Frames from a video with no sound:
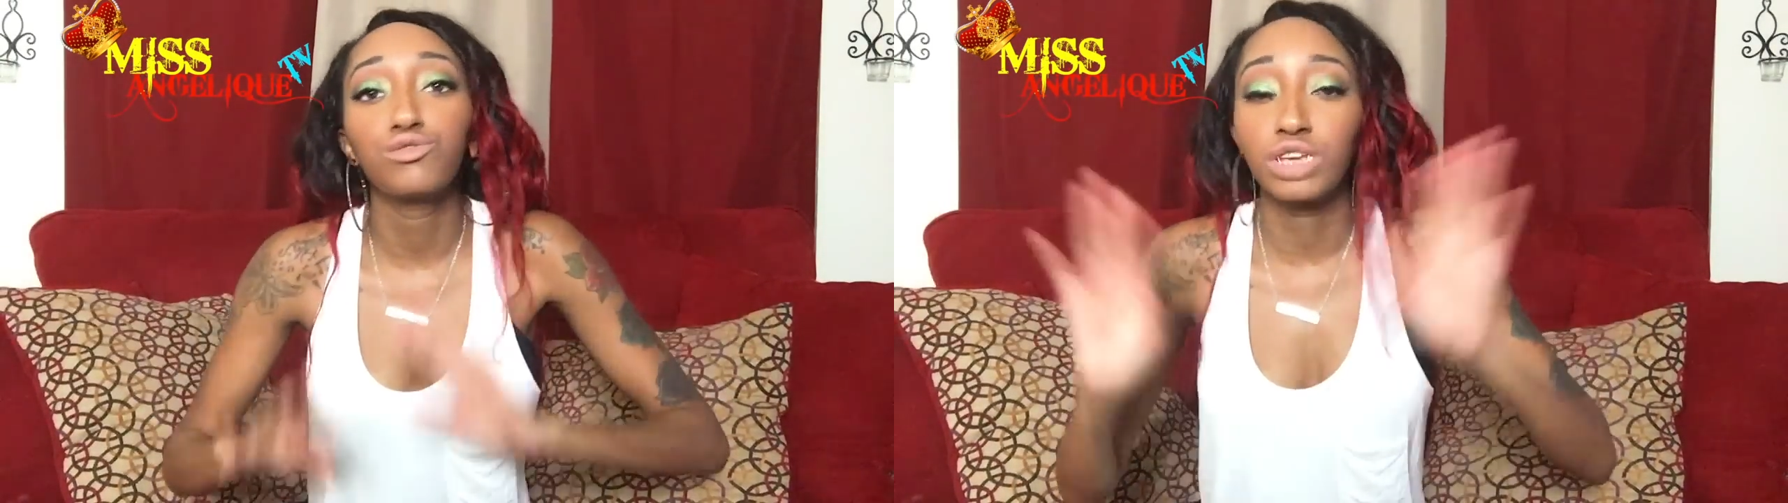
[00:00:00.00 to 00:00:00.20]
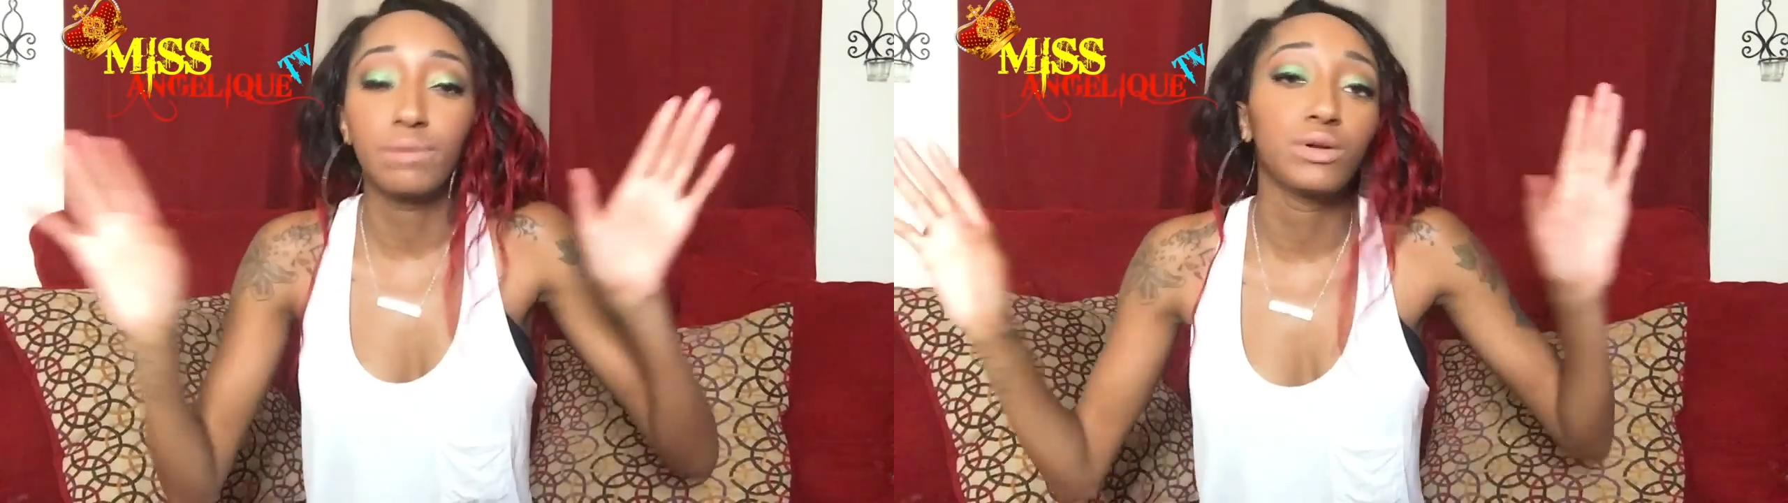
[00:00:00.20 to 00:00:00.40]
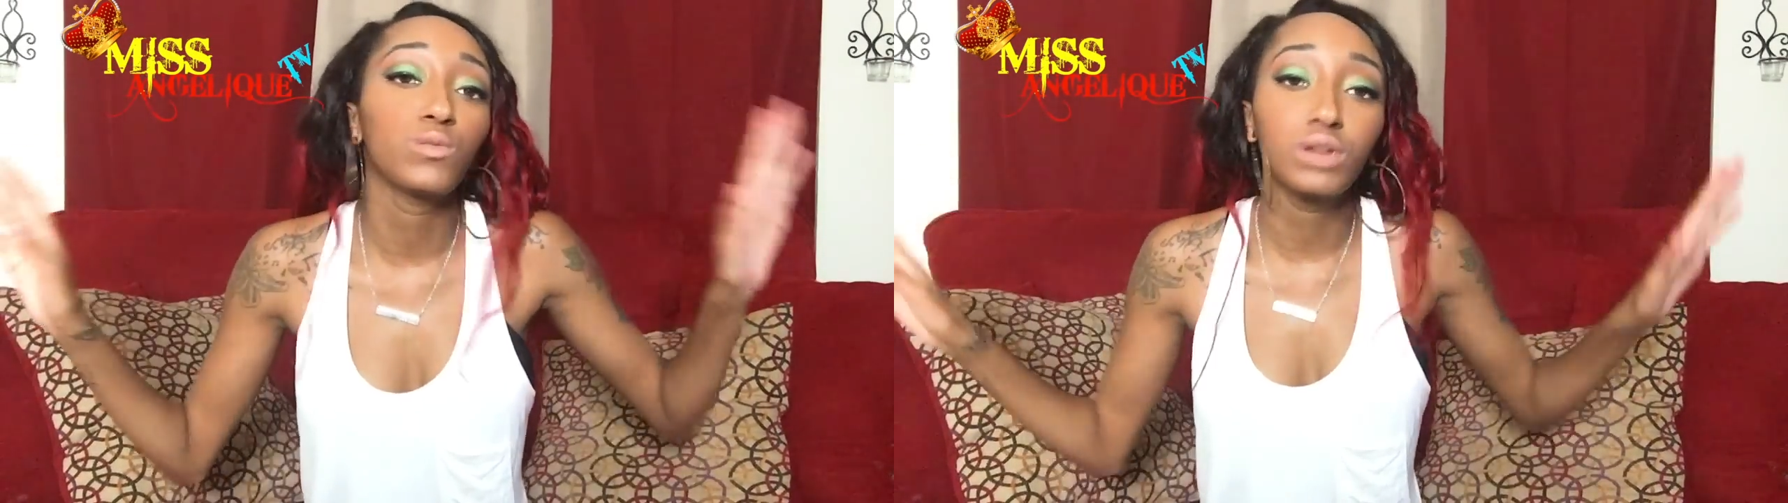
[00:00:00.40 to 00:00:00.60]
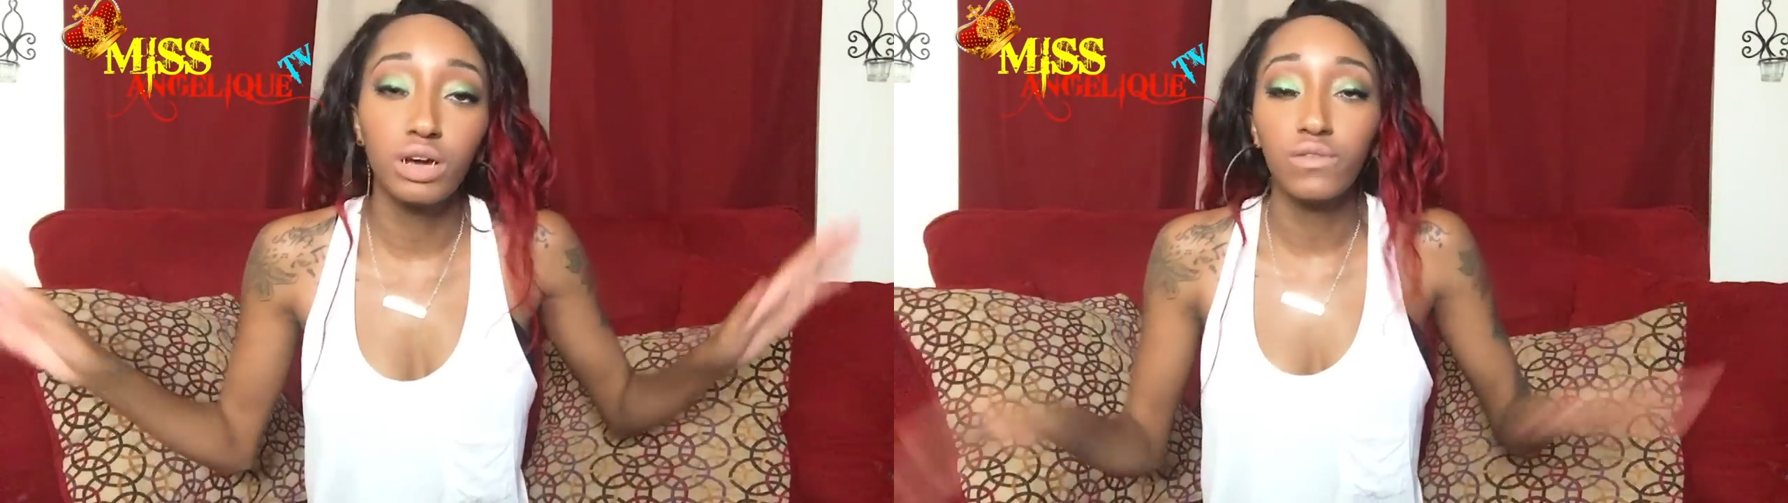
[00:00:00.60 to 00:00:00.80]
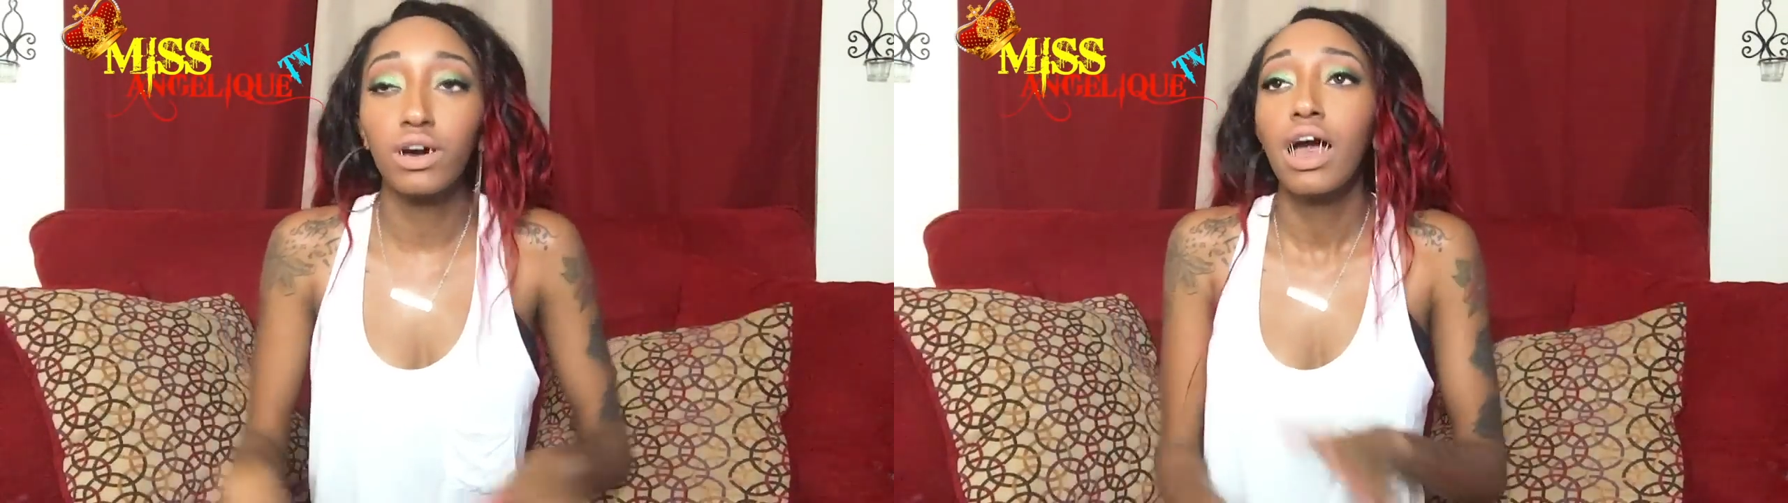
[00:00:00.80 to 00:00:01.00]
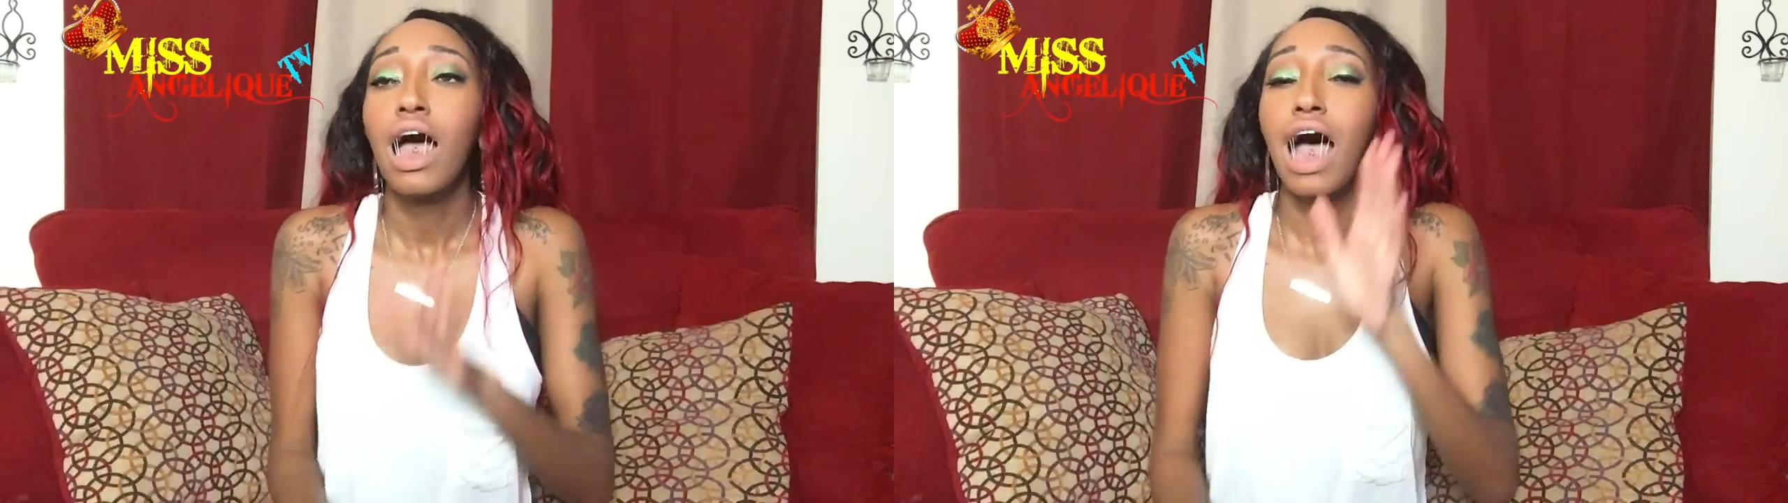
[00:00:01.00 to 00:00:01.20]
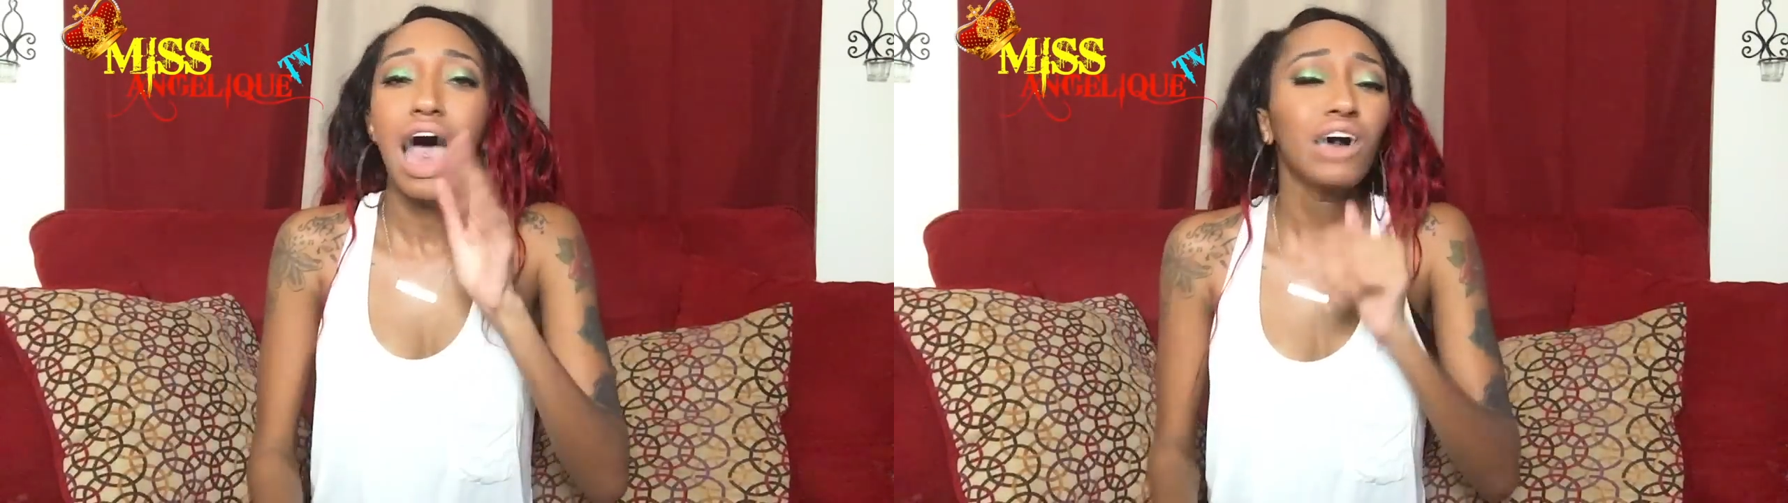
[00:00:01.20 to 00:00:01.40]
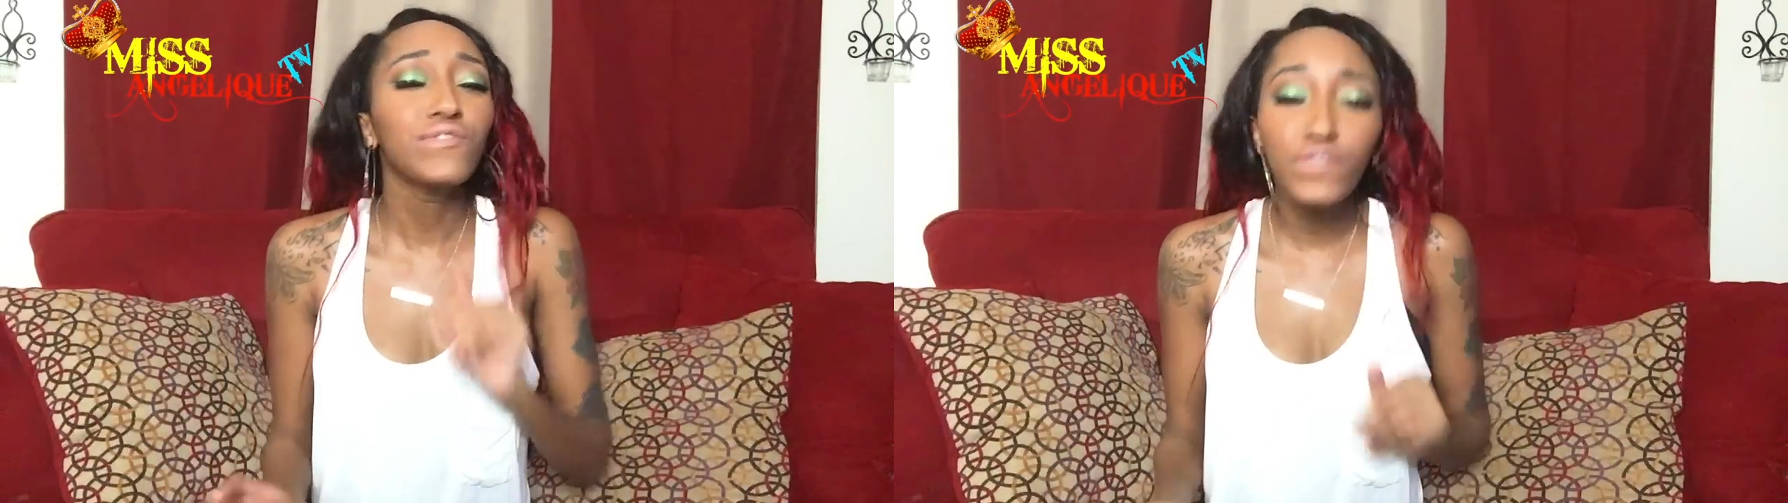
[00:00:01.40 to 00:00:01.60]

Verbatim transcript: jamming, whatever. I